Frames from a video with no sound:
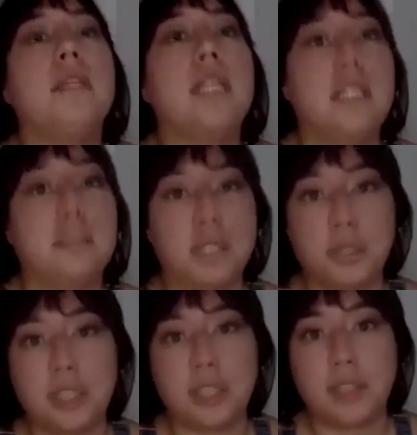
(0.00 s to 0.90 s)
need to be
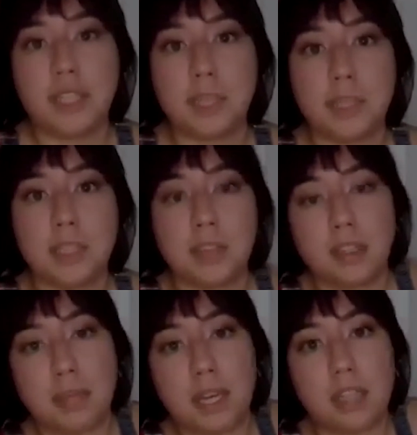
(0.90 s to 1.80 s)
treated very
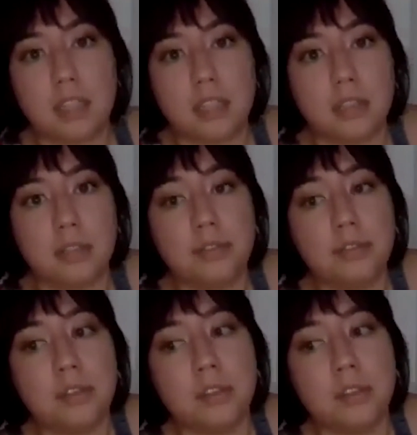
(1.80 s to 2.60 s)
specifically because of